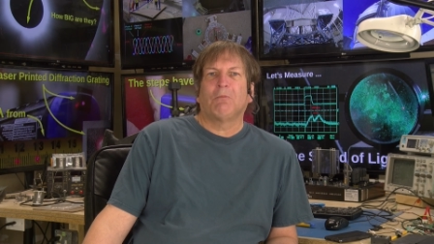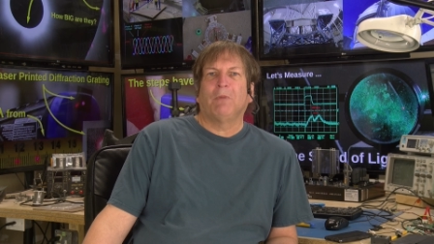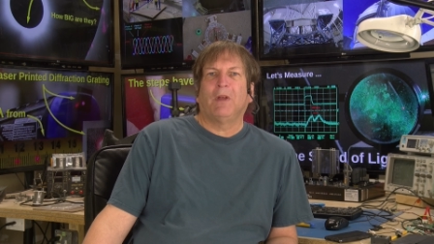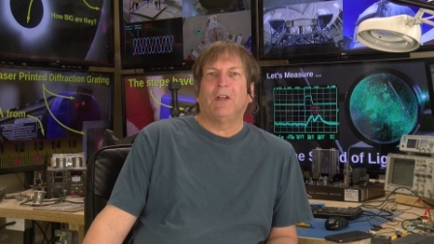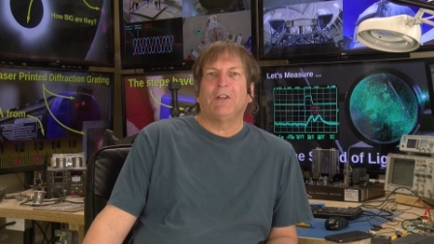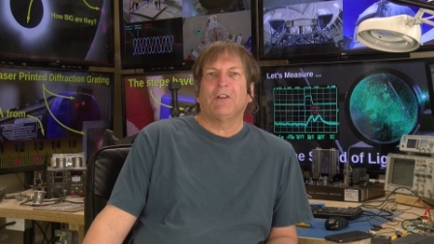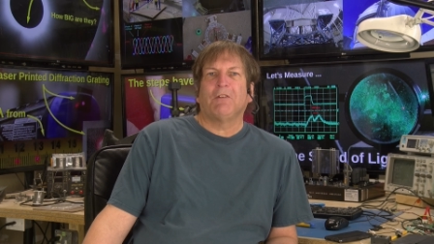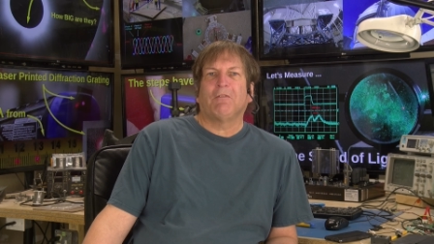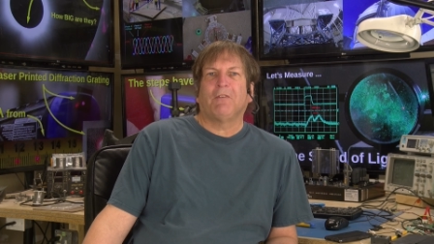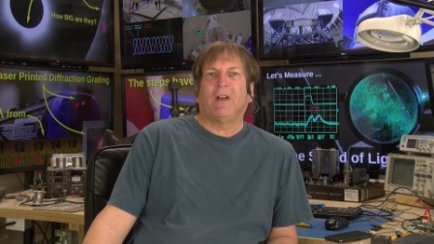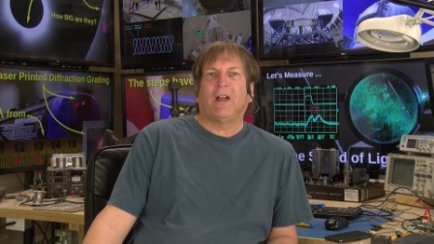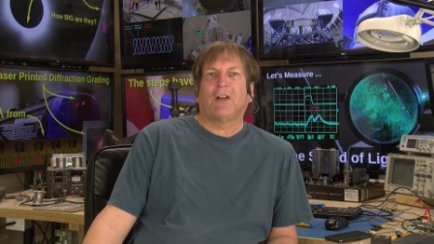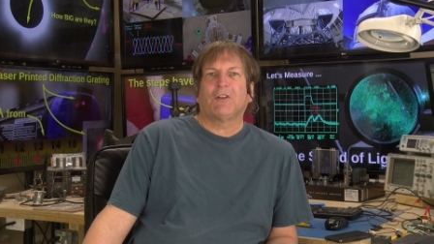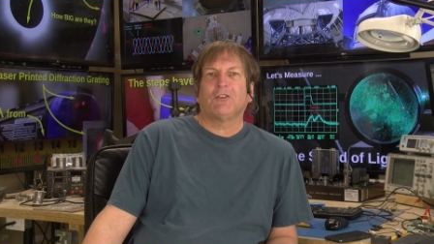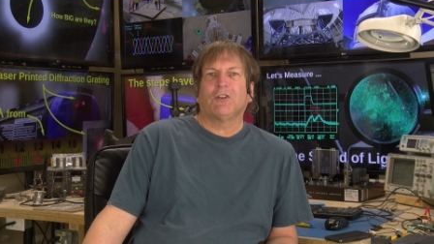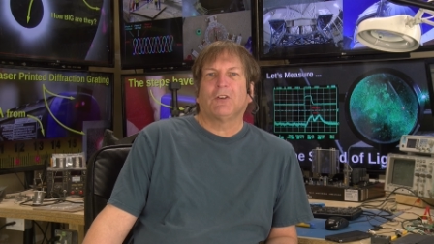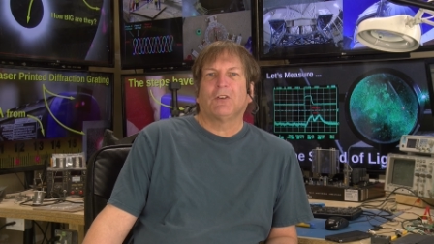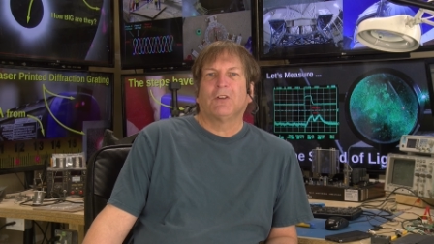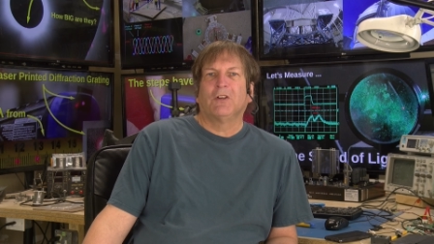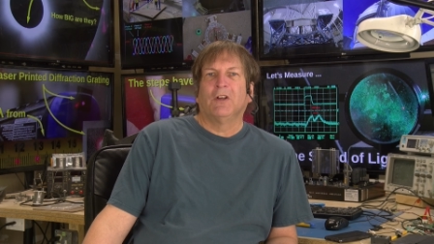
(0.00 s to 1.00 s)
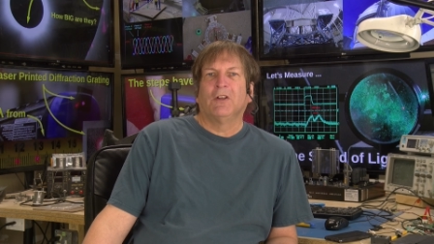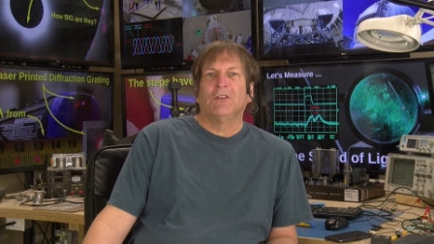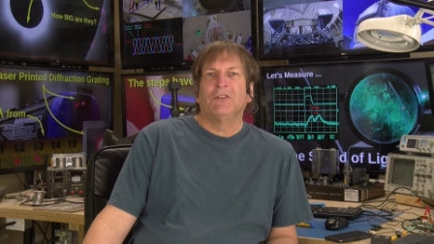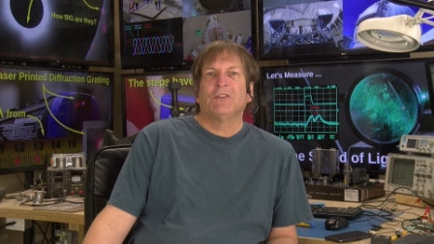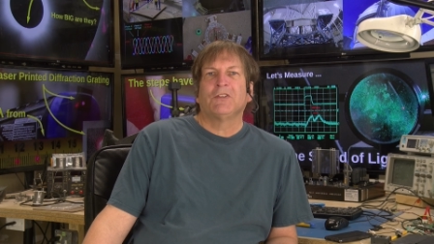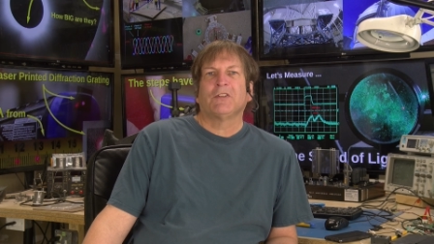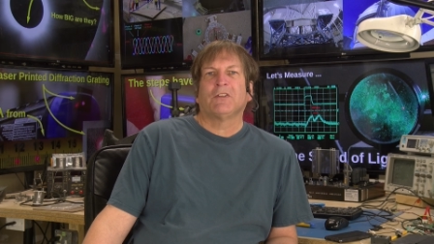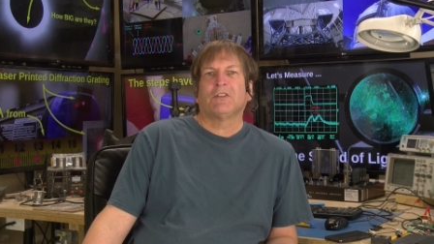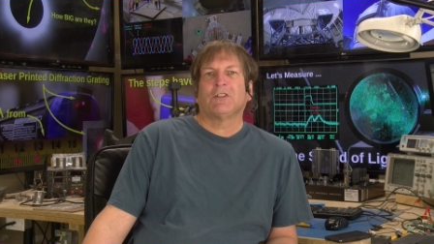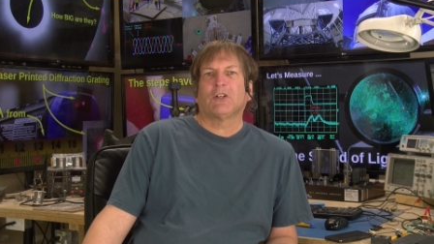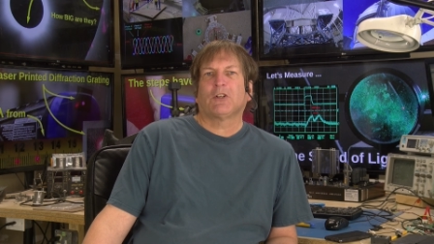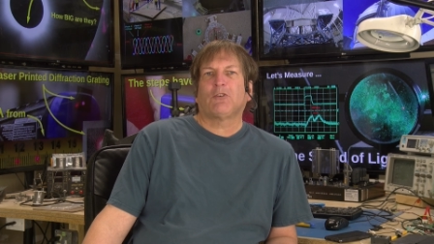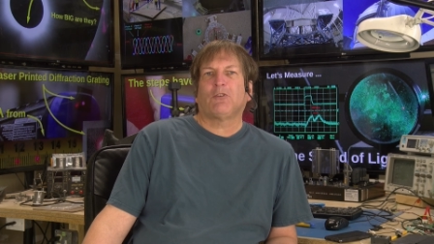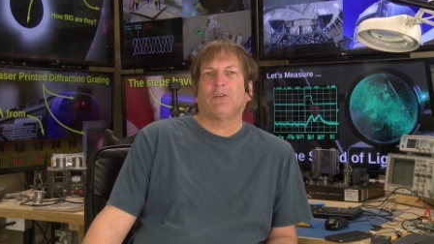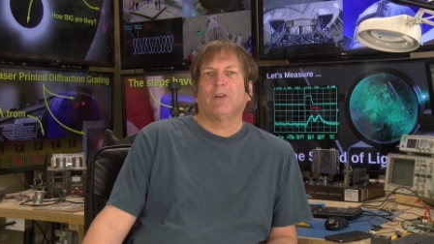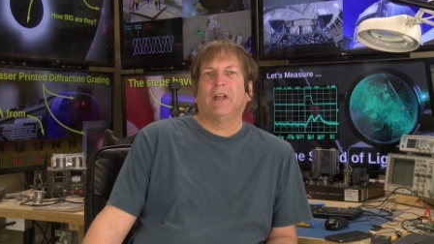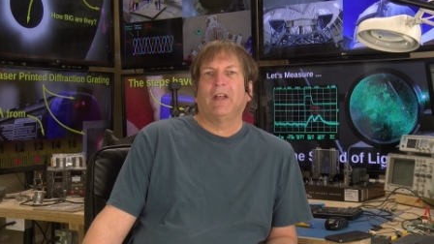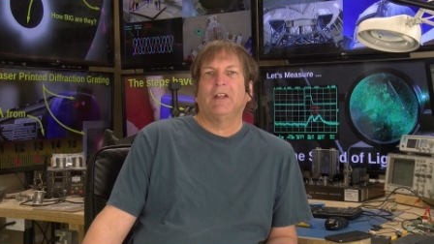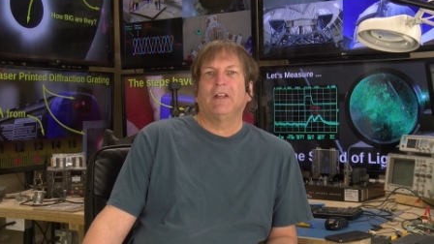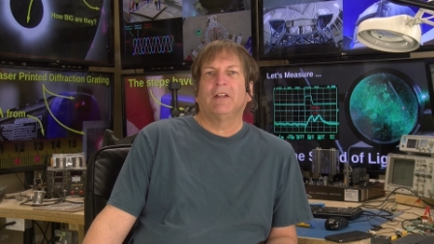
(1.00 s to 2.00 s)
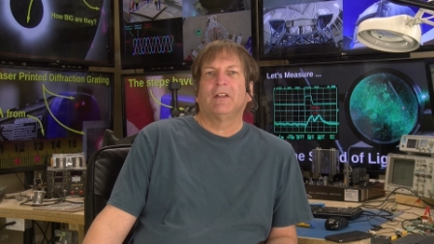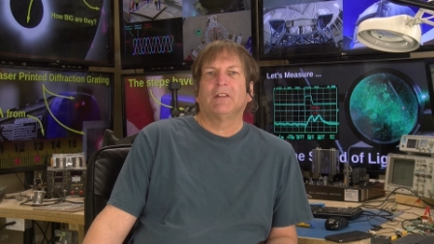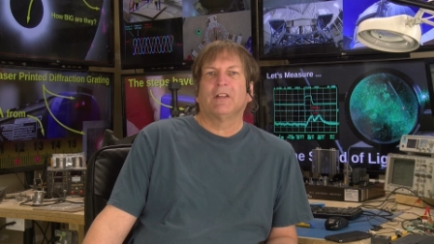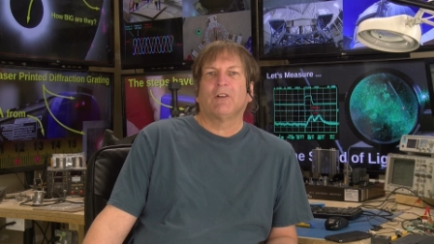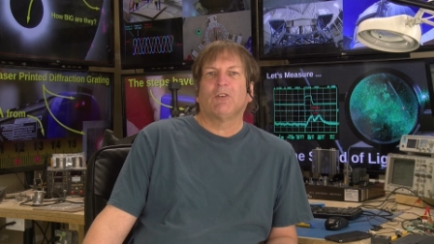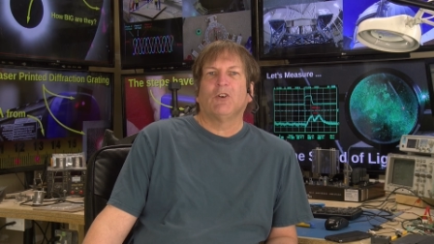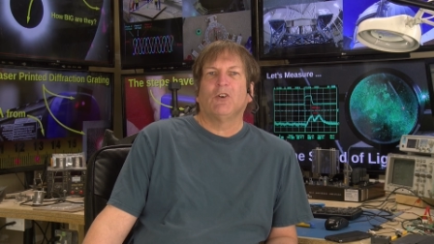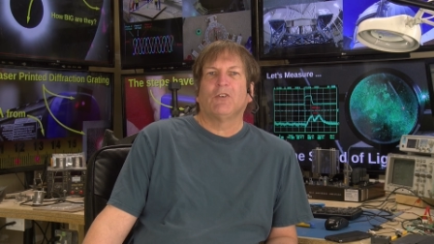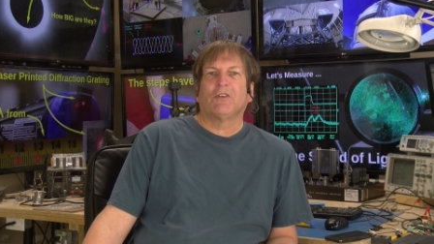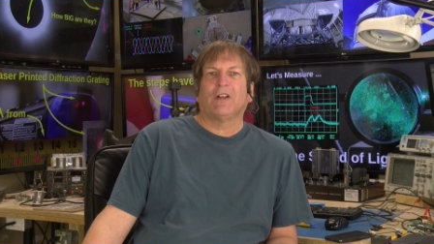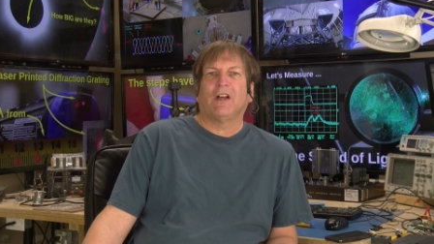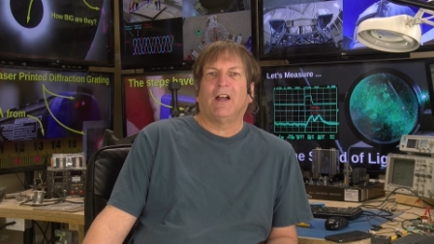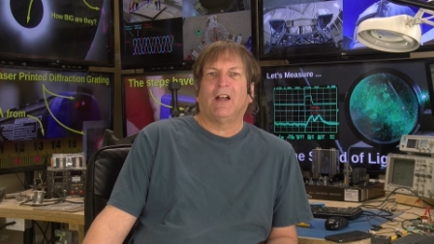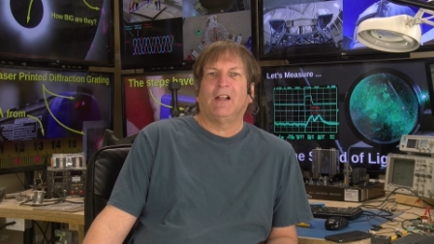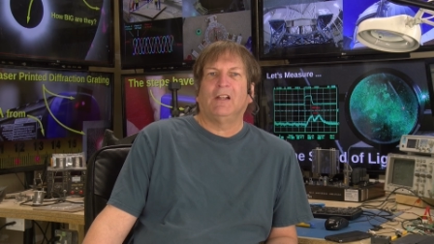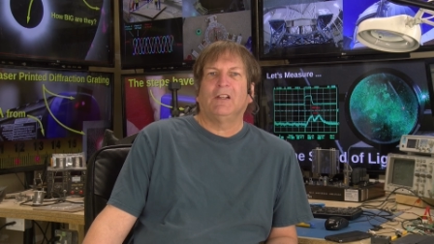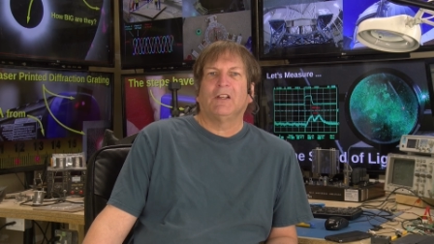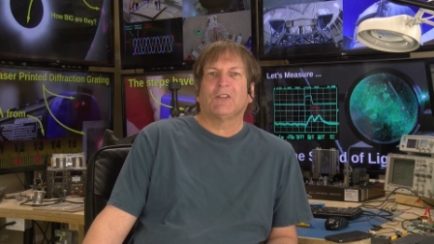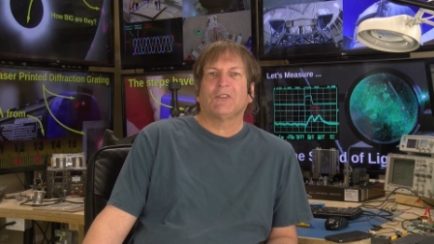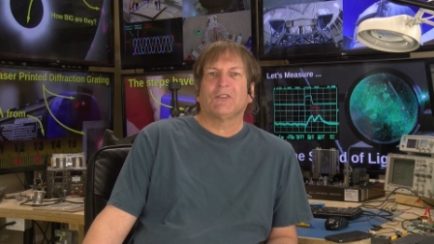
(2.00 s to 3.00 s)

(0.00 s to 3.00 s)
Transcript: manufactured goods to creating their own highly